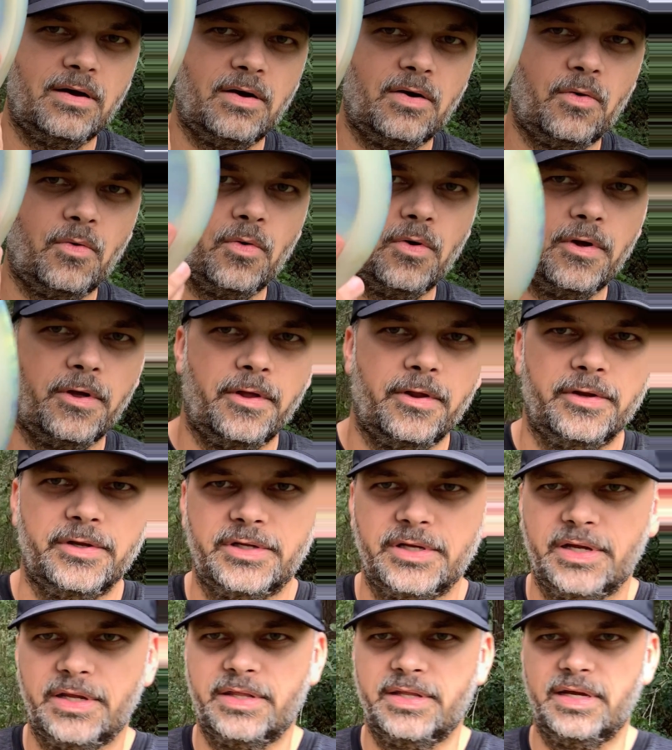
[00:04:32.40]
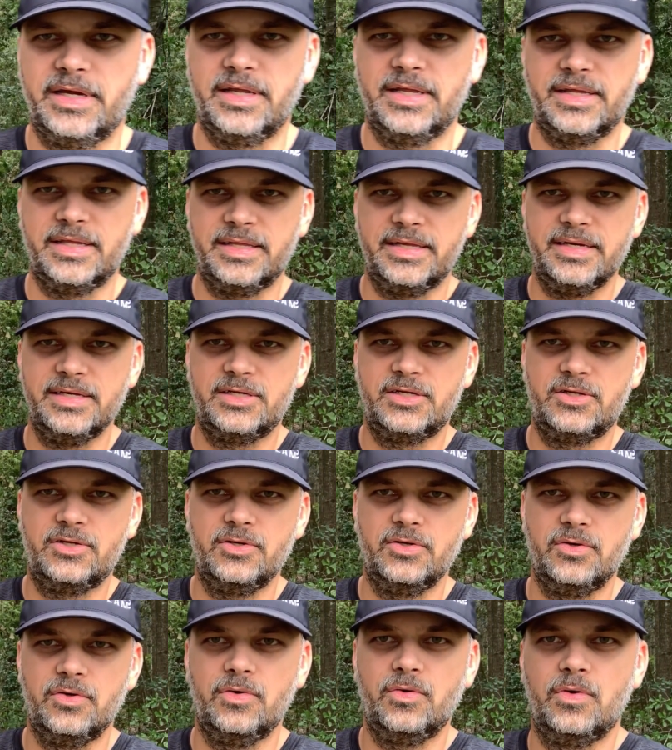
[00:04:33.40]
And then these
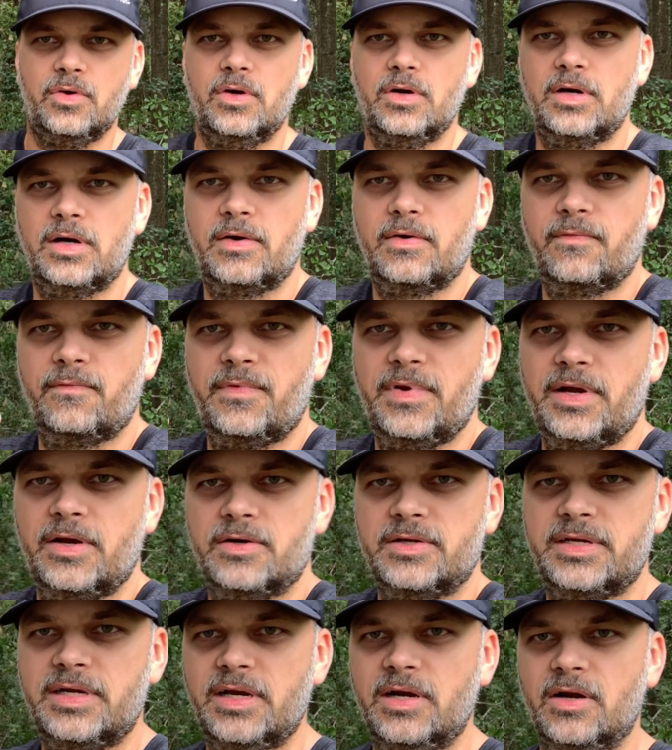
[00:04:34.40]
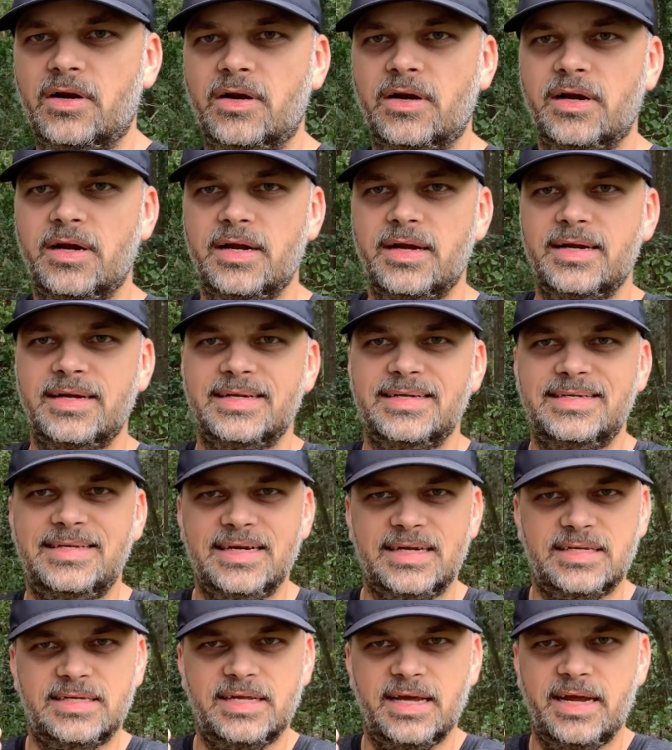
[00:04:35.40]
two fingers here
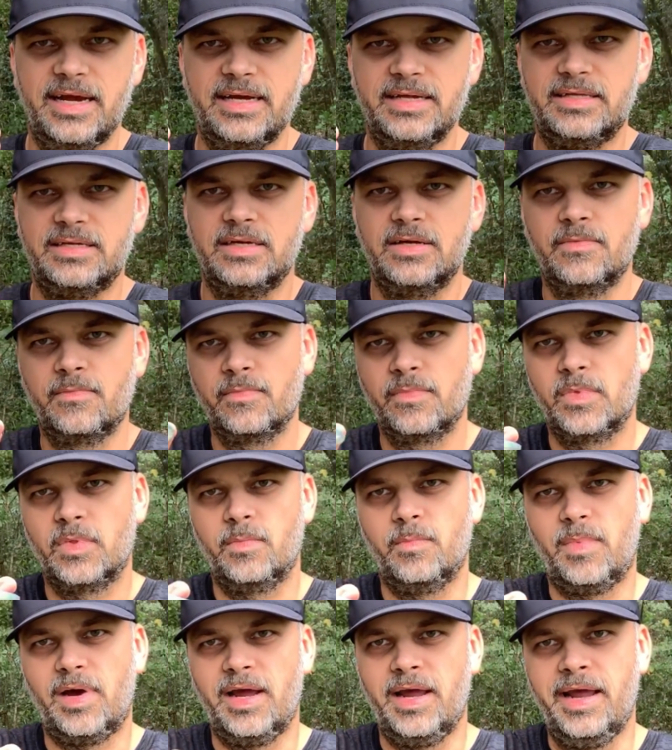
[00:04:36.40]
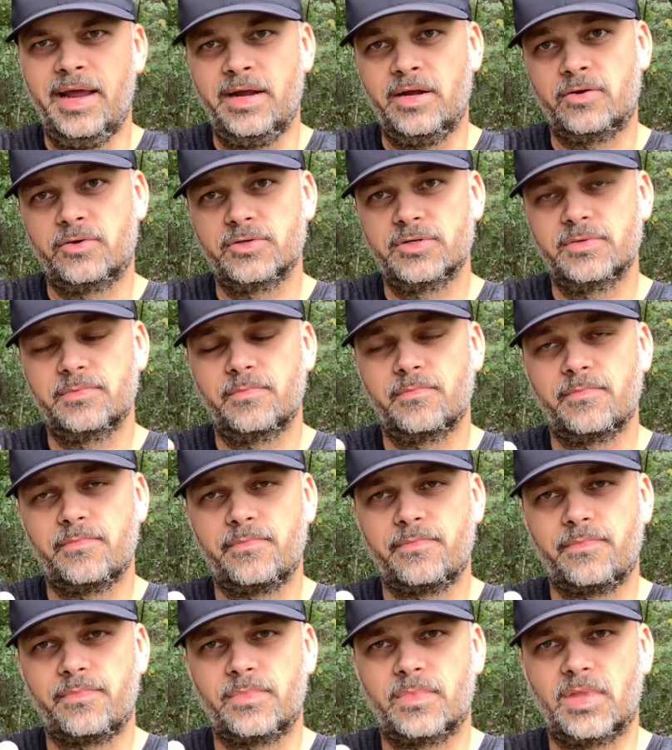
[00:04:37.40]
dictate my angles.
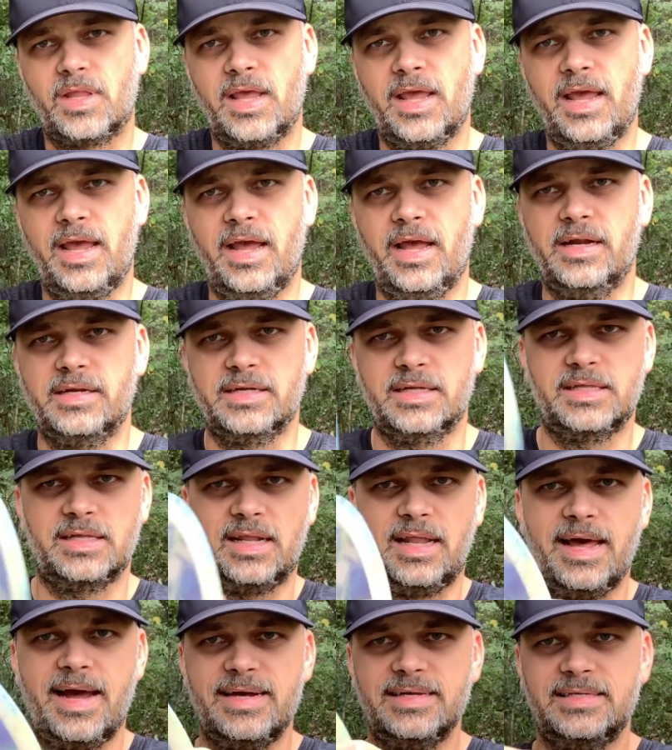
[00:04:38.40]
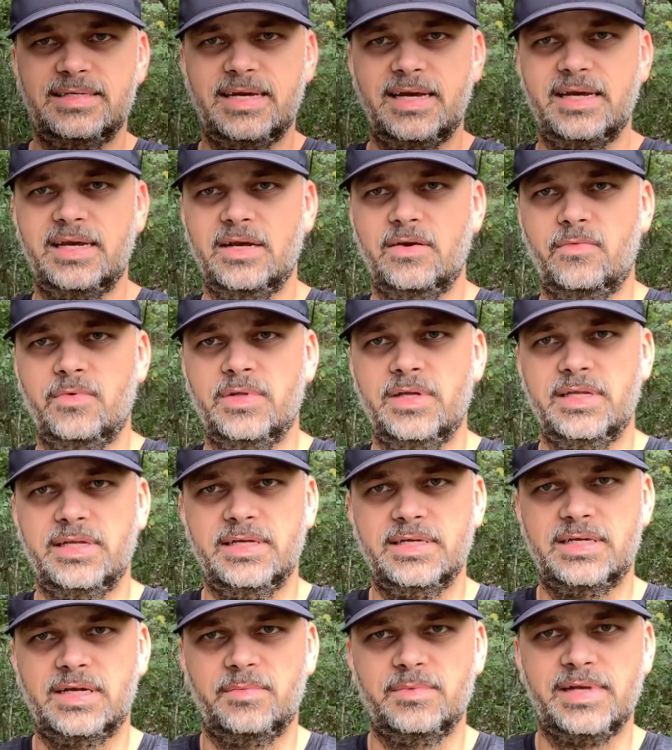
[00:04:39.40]
And the last second, when the
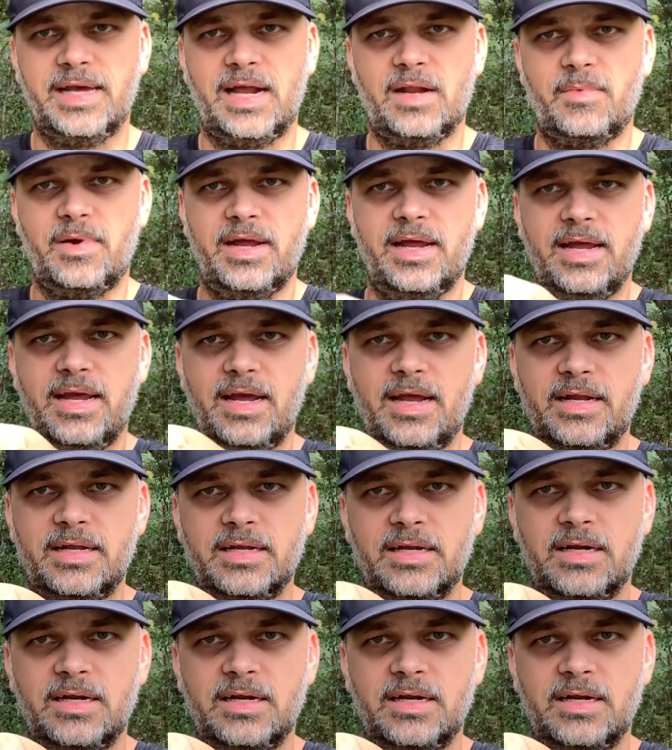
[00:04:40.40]
disc comes out of my hand,